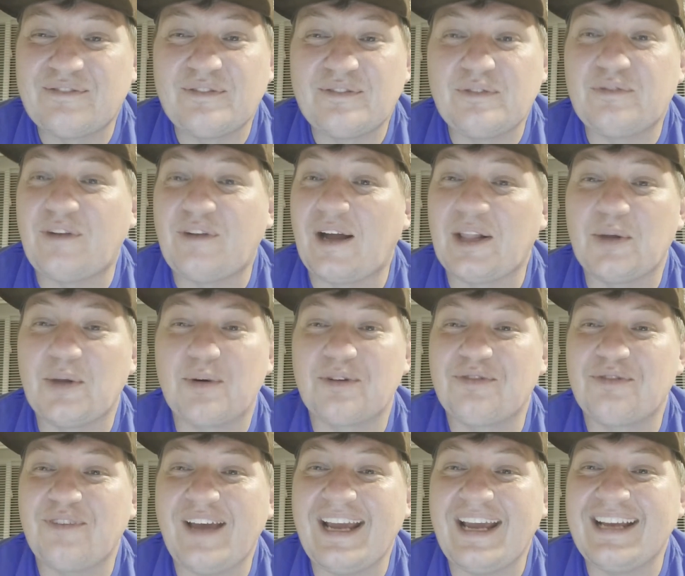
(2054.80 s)
follow or
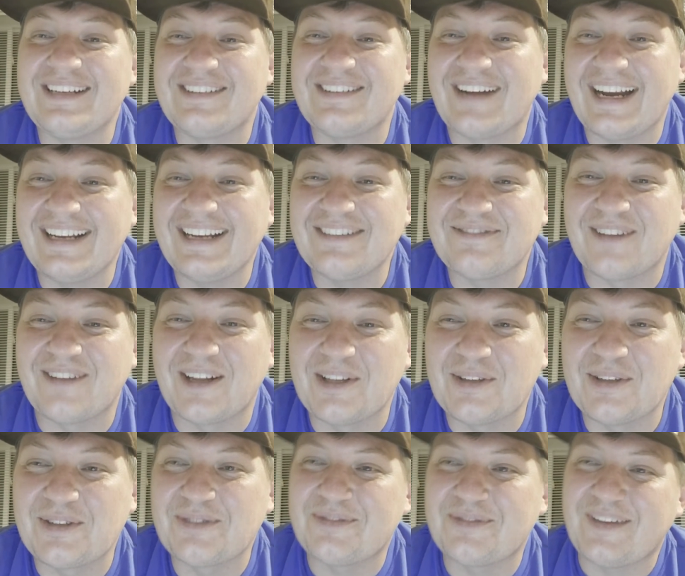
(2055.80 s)
fade, right?
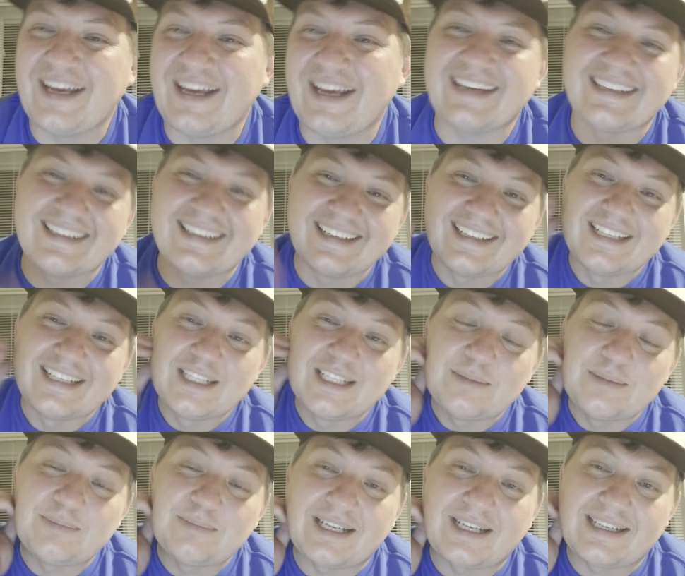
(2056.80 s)
Follow or fade.
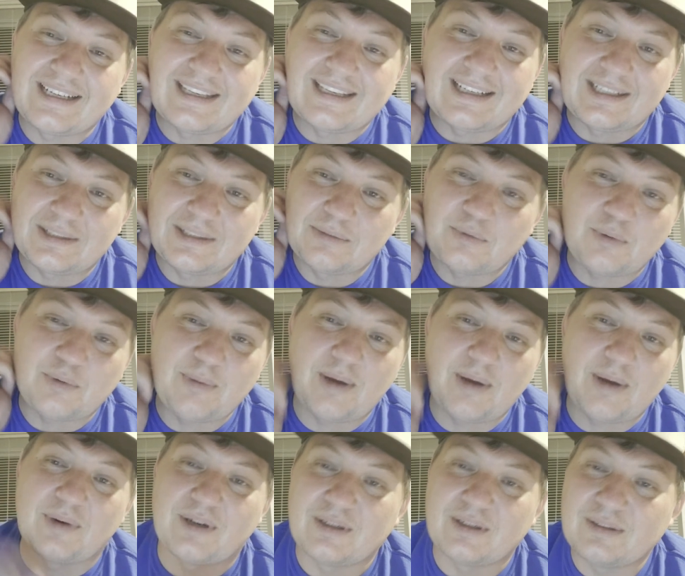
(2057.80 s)
But
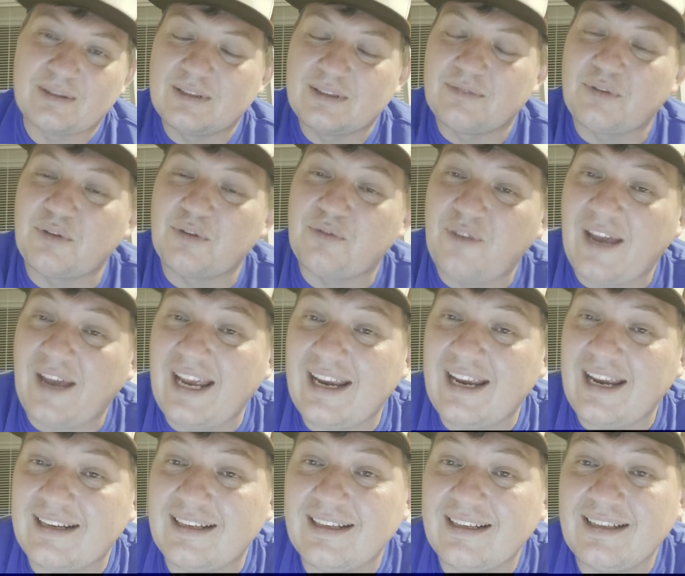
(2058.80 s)
remember, if you
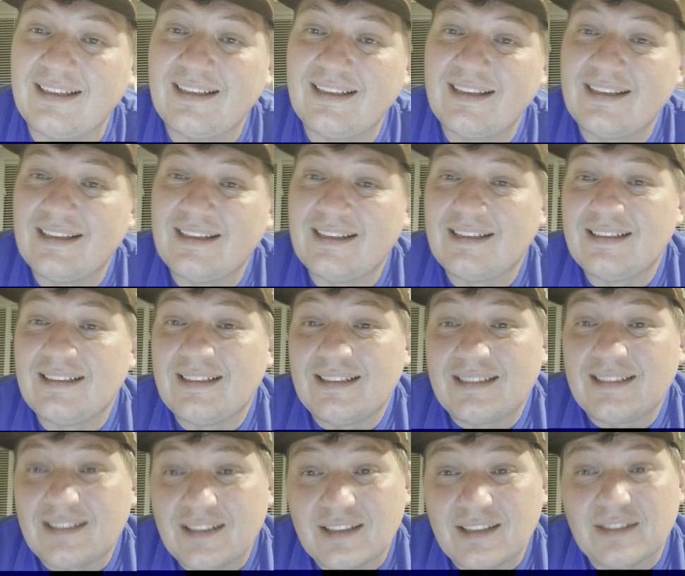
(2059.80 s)
fade,
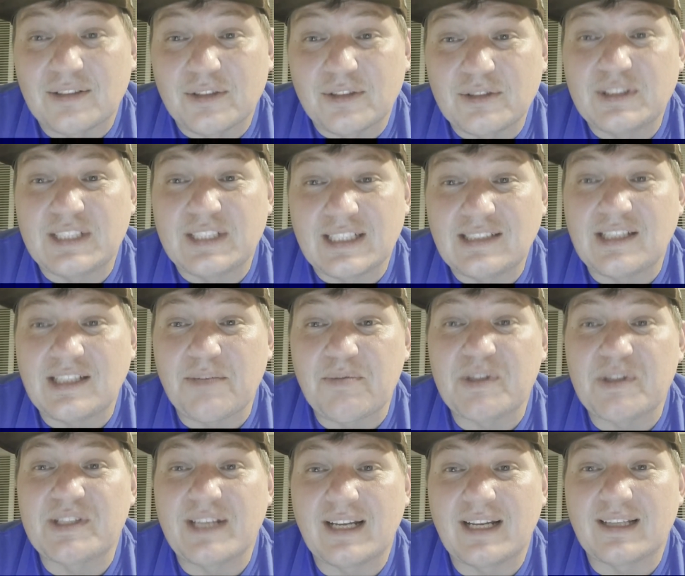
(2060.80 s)
you're going to lose
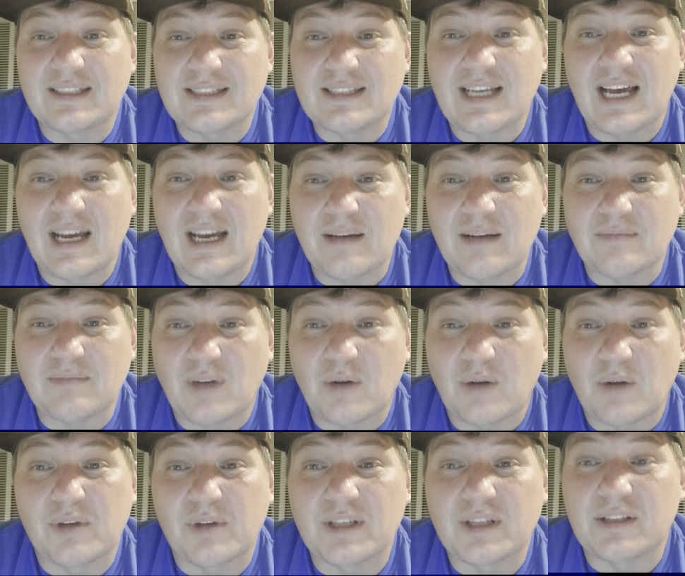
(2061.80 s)
60% of the time, or
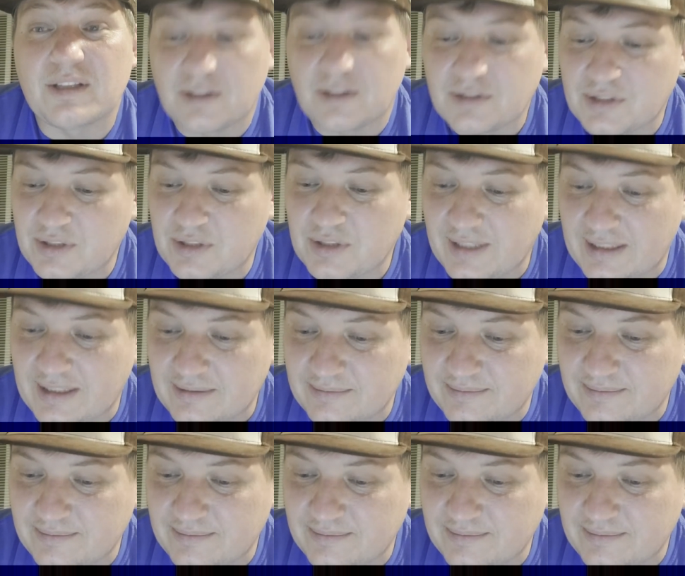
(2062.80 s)
really close to it.